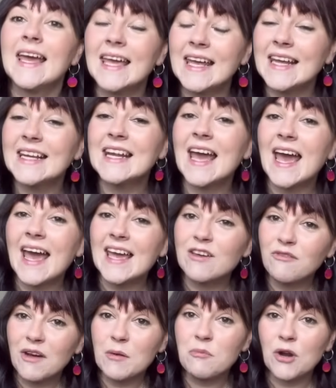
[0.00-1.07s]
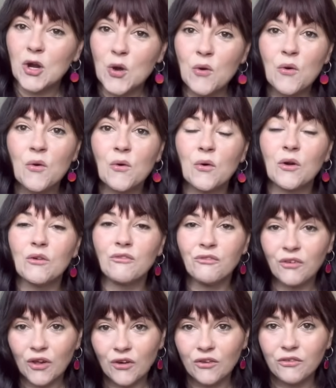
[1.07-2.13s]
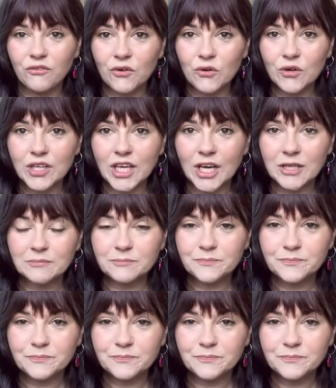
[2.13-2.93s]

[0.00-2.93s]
in a fabric haul vlog for you.